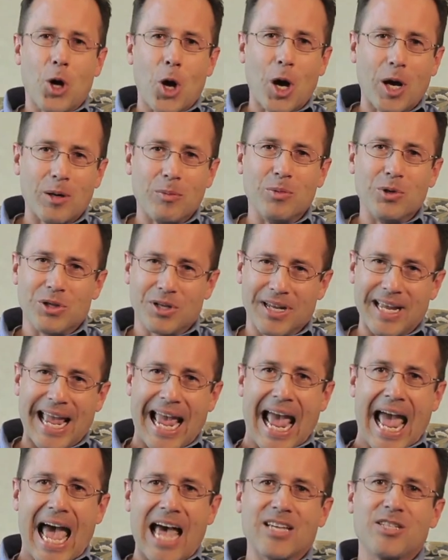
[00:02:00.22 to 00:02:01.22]
audible
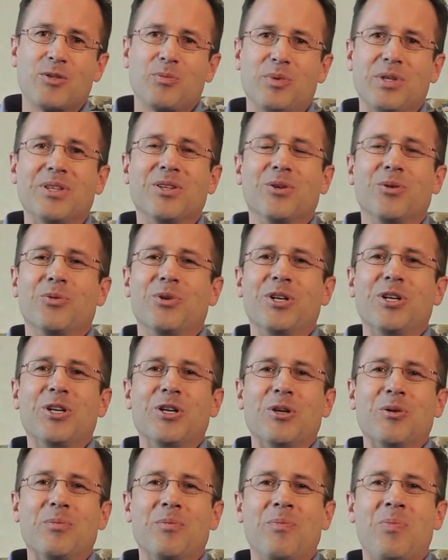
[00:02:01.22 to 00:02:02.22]
gasp in the
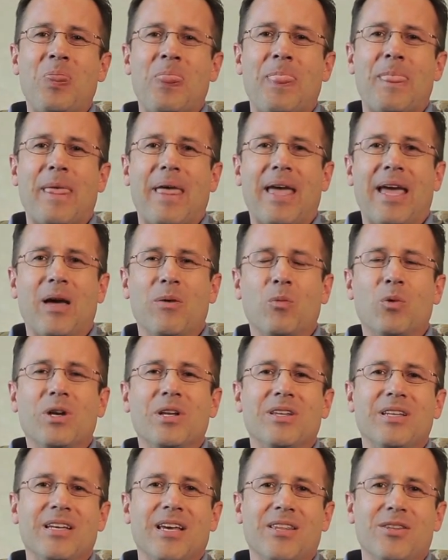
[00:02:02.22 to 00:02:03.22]
room, and one
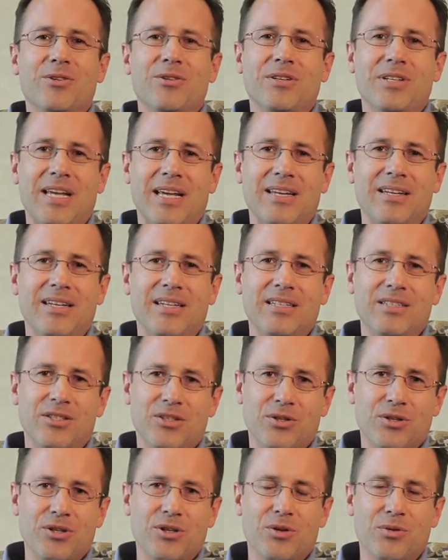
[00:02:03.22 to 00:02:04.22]
of the other attendees
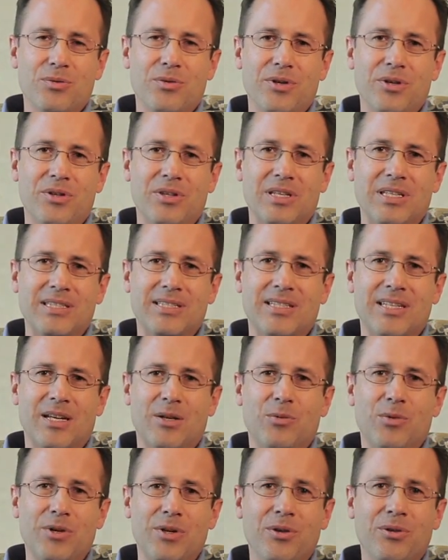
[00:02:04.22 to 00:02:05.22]
turned to Ruth and
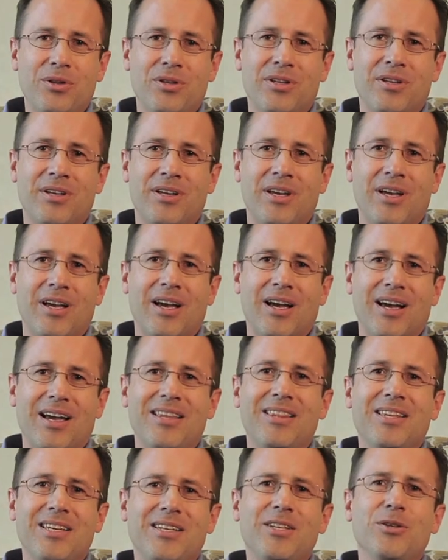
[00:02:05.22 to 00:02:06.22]
said, "Ruth, I
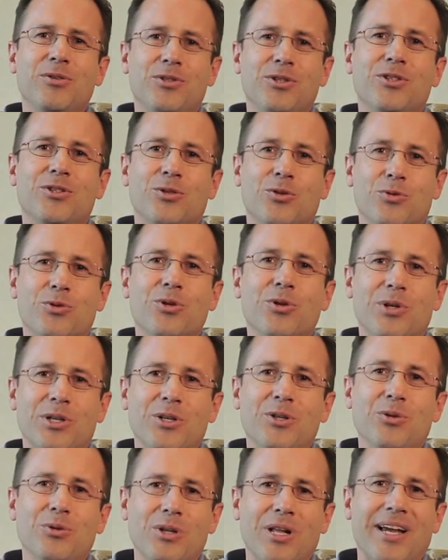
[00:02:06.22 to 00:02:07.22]
think you just grew a
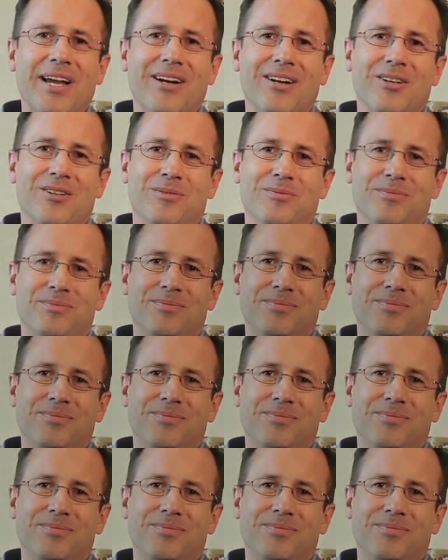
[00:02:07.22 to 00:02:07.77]
new layer."